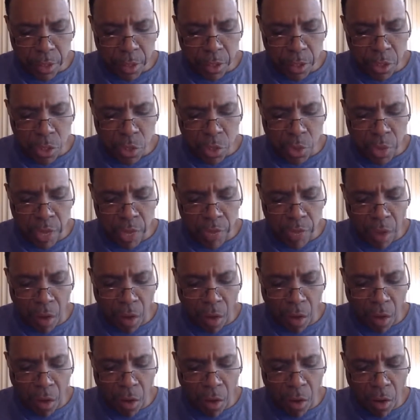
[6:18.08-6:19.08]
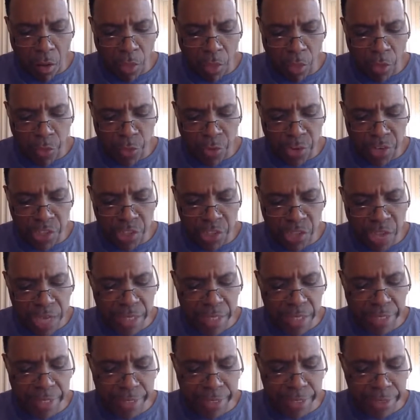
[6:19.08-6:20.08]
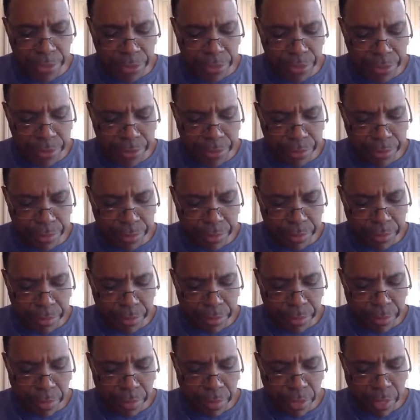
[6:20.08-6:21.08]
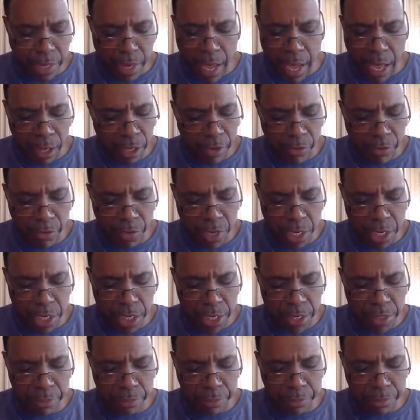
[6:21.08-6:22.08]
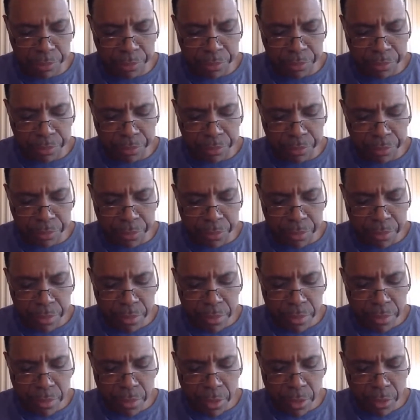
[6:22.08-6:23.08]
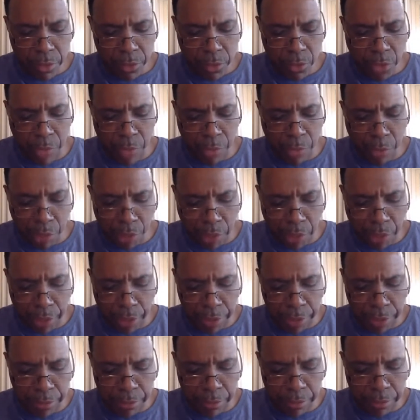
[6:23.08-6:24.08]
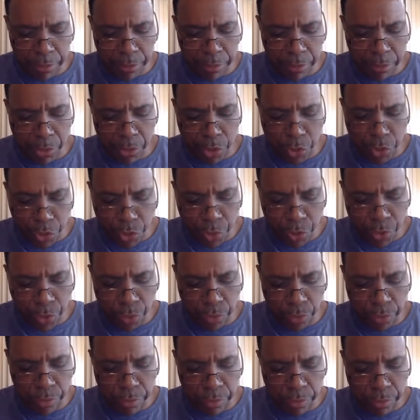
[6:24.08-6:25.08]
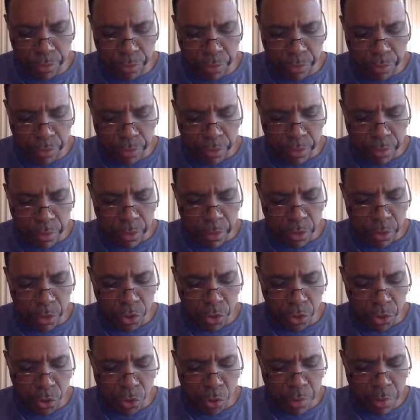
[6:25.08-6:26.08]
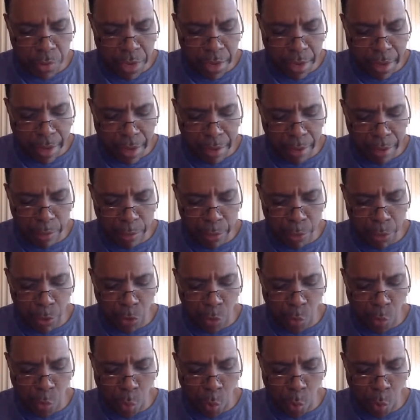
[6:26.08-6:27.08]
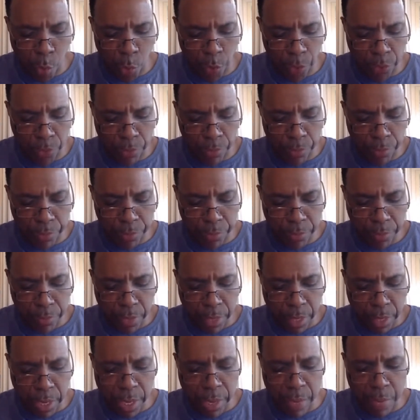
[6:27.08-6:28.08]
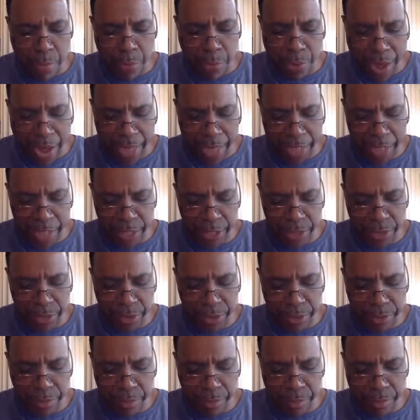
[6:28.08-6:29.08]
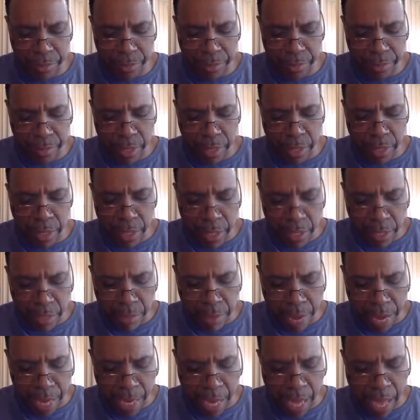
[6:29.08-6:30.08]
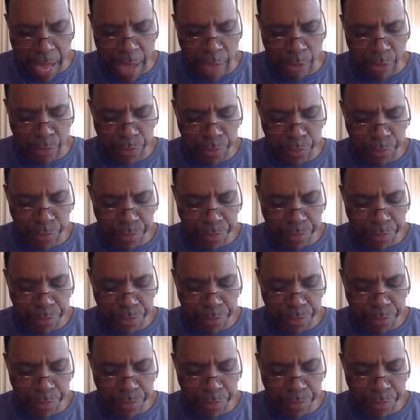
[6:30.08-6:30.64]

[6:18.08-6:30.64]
You have all the fresh ideas that I'll ever need. So I'm looking to you to show me how to put the word in practice in my life.